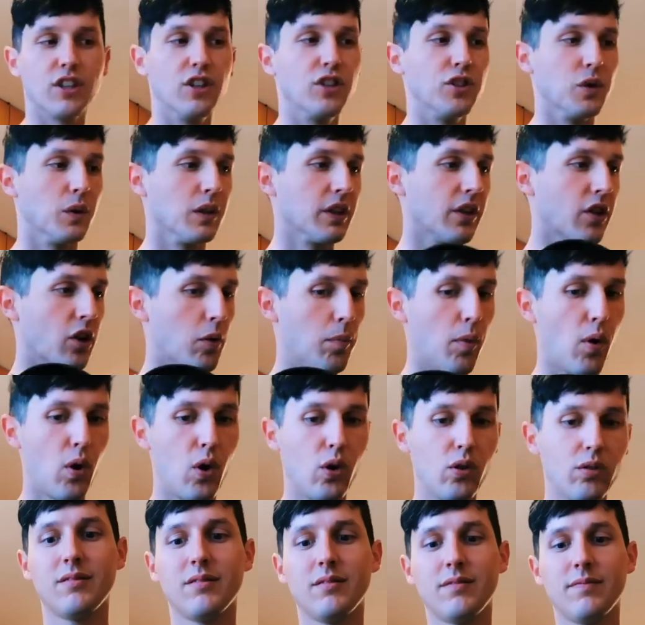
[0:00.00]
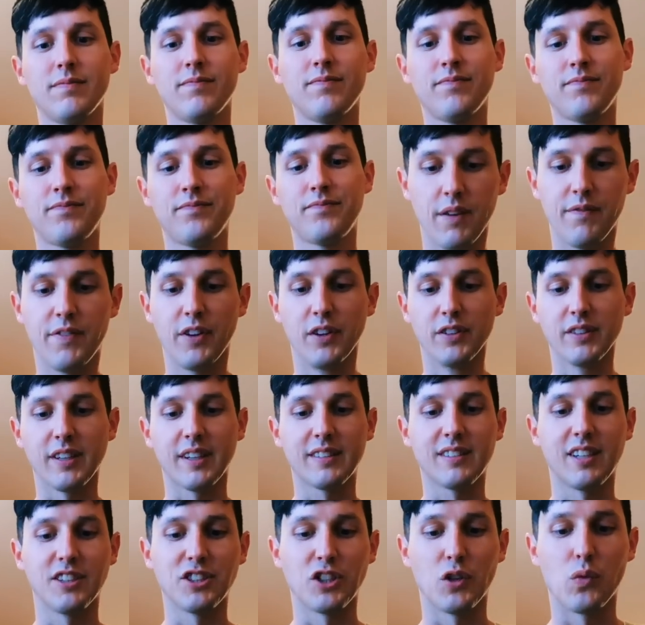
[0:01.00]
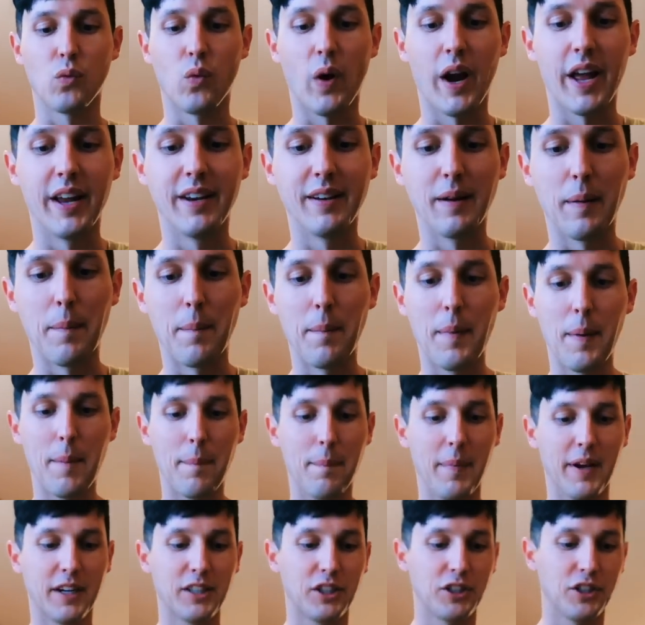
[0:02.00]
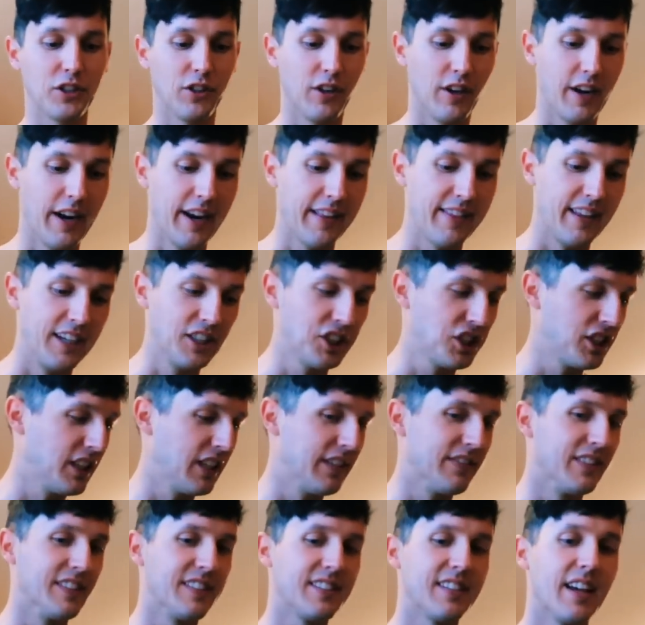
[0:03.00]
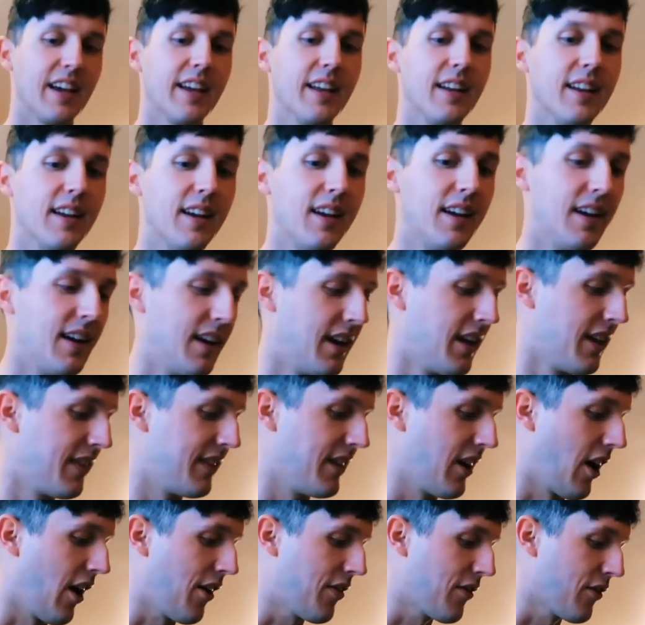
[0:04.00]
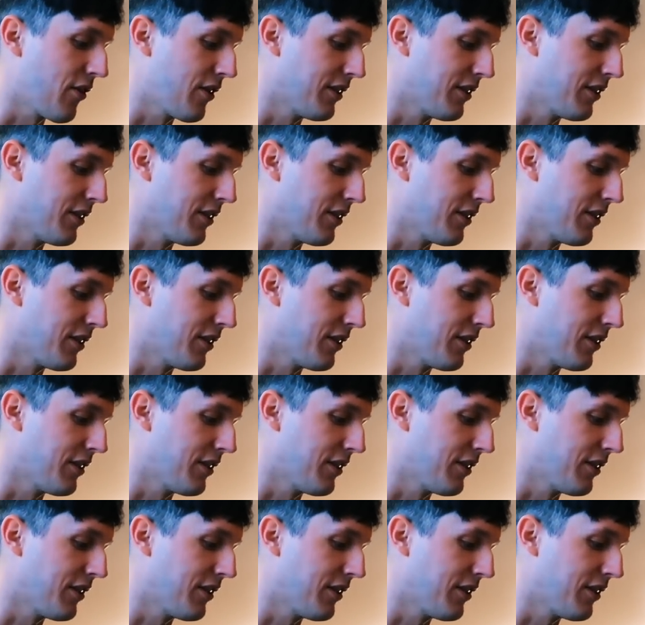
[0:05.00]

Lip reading: gonna do a little bowl. It feels like such a random mixture. And I think she even said, the author